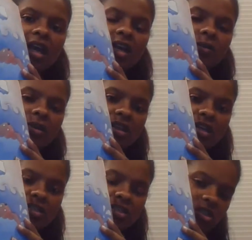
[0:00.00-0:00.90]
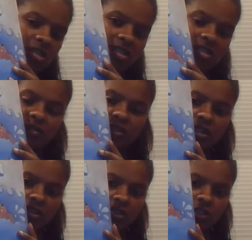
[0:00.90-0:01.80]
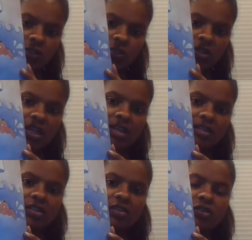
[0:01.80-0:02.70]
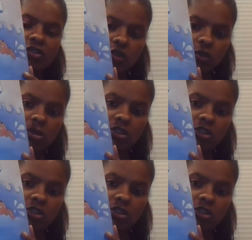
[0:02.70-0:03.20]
I would not suggest this for younger children as there's too